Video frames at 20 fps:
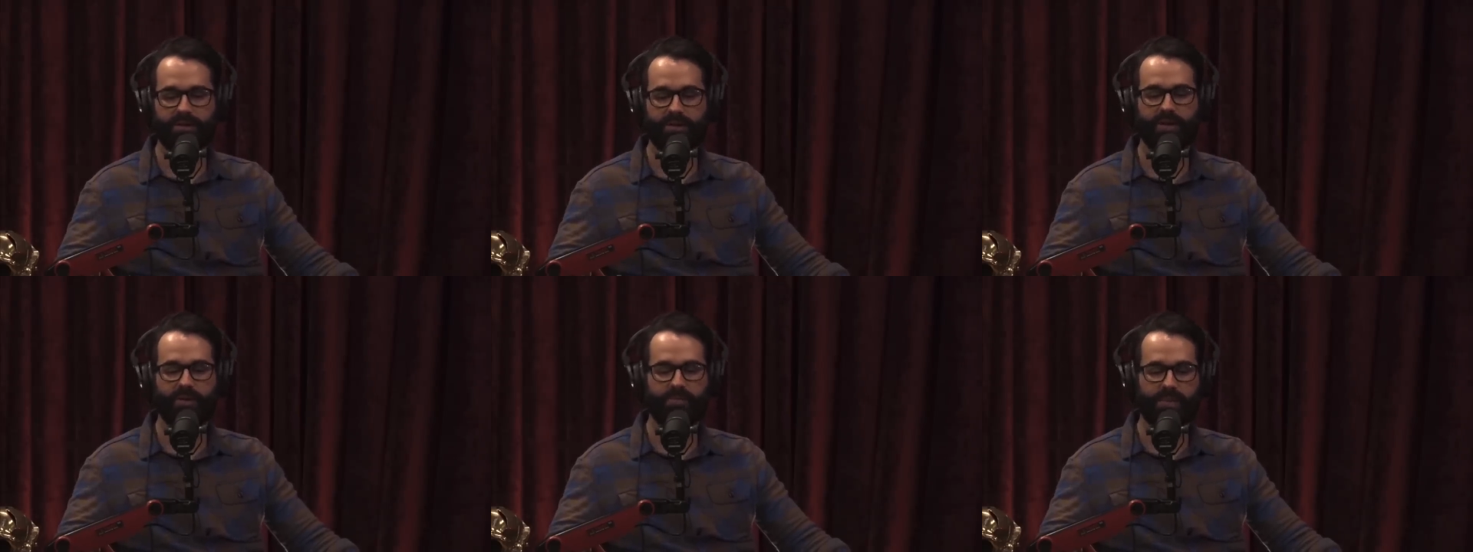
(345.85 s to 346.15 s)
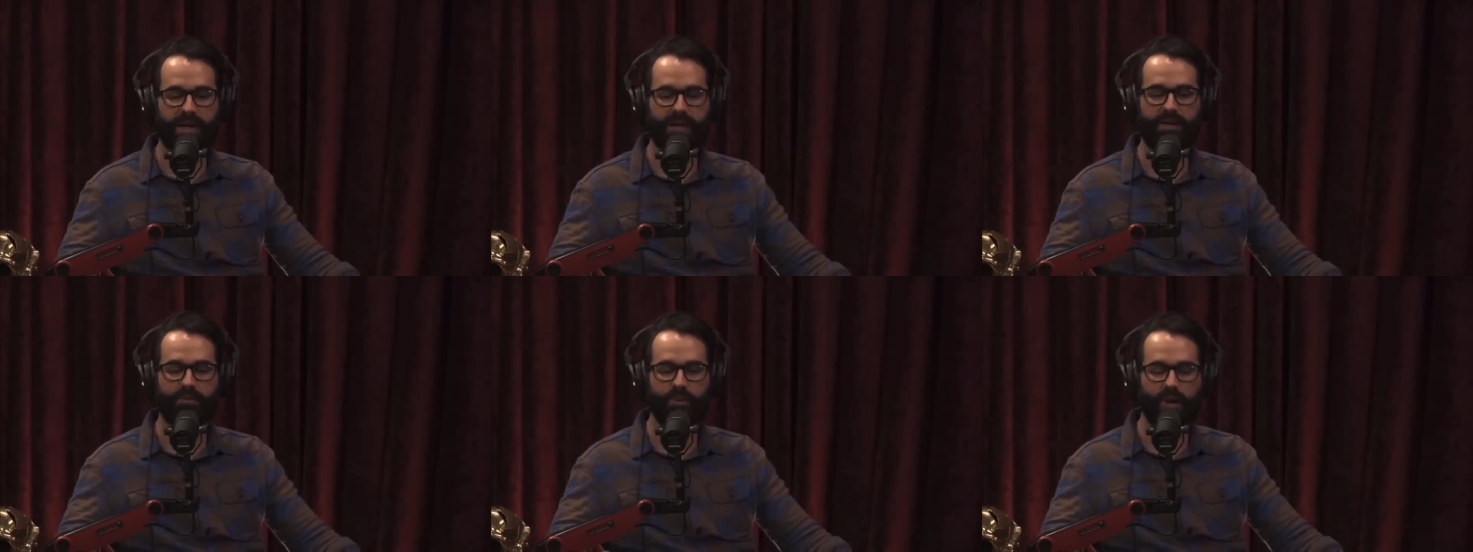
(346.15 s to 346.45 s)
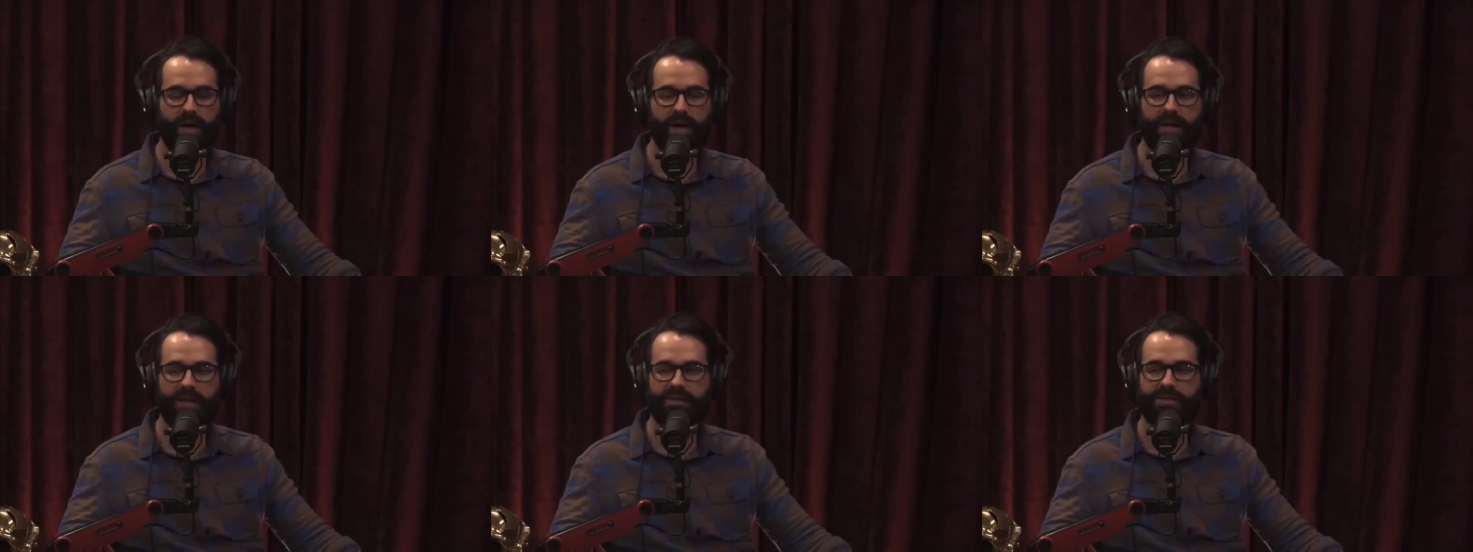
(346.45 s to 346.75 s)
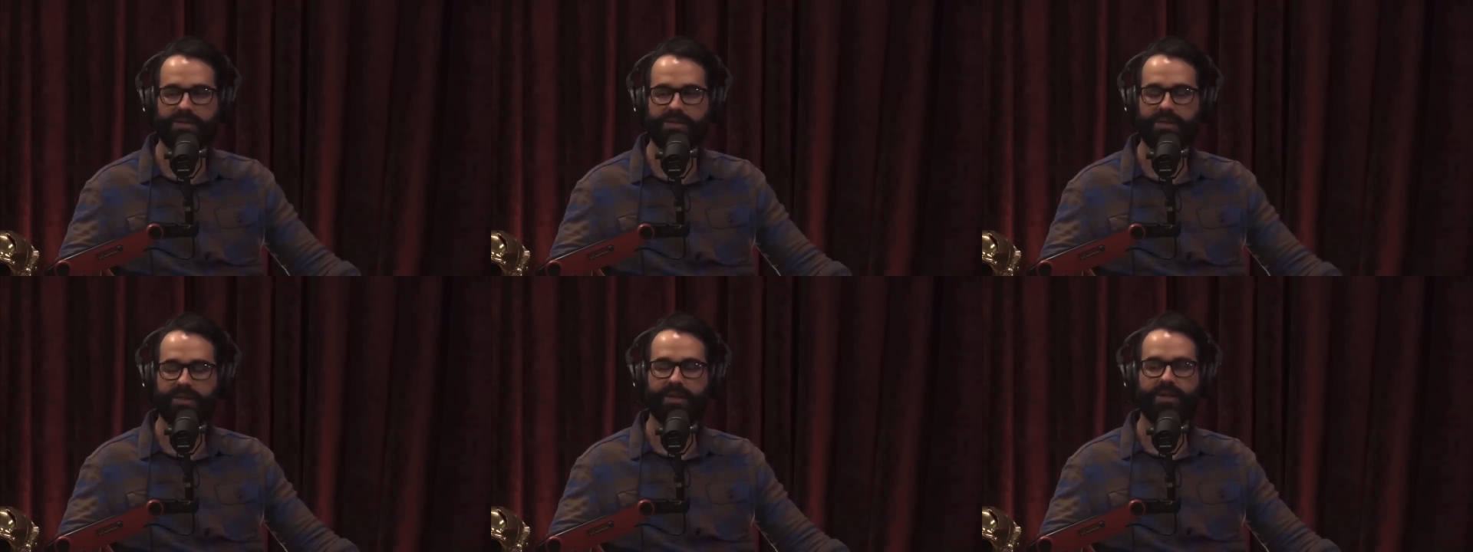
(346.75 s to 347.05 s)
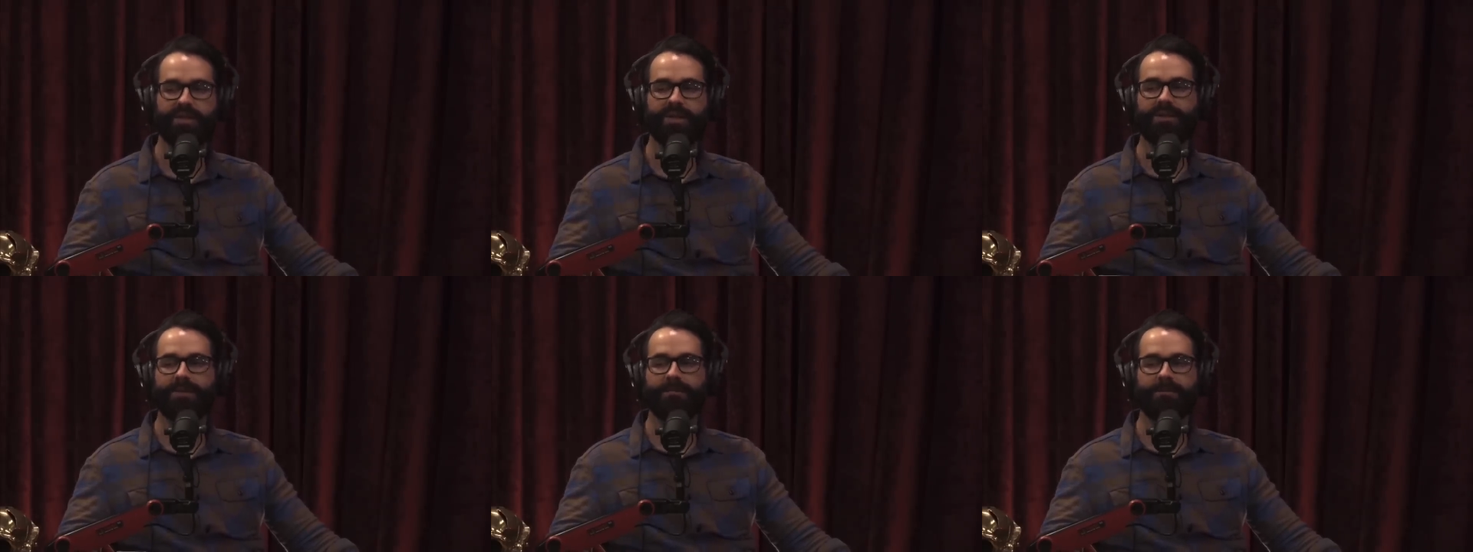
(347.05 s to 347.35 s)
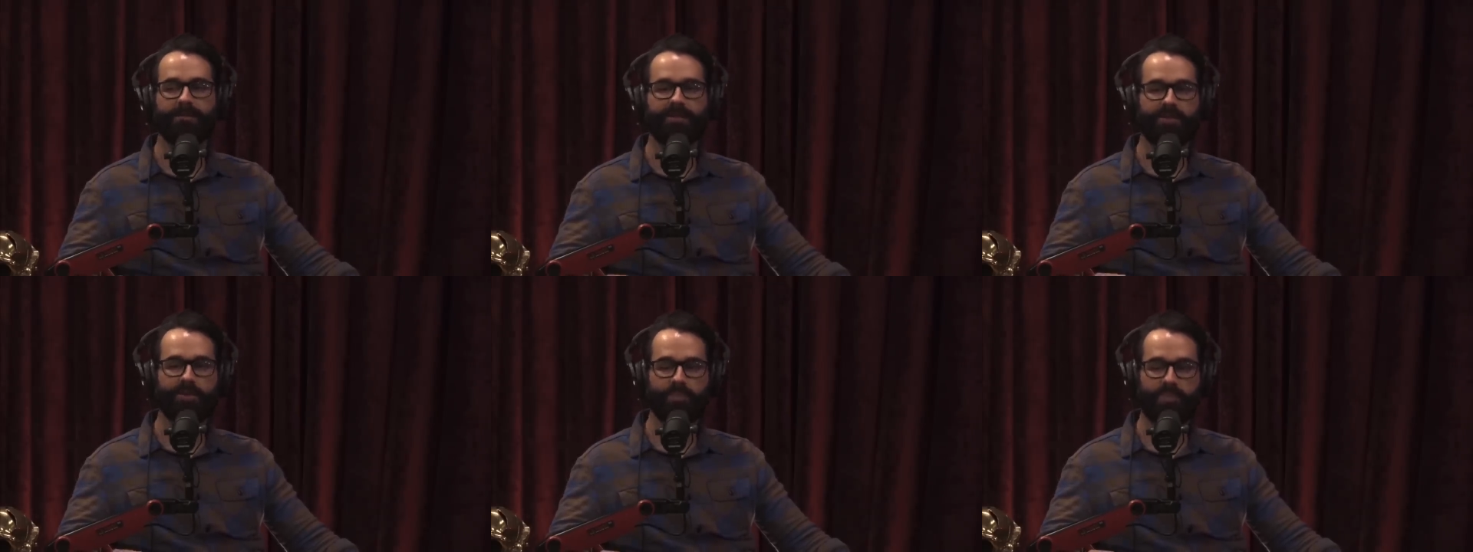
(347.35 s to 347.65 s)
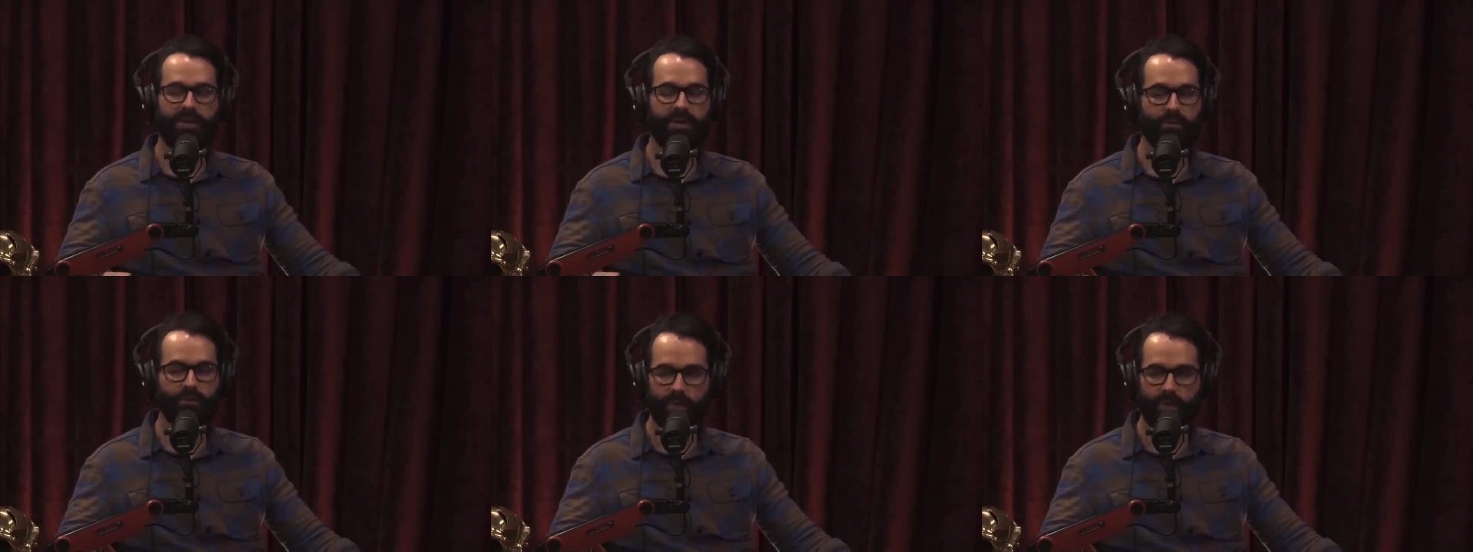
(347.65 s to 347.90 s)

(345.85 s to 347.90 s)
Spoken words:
There are many ways to be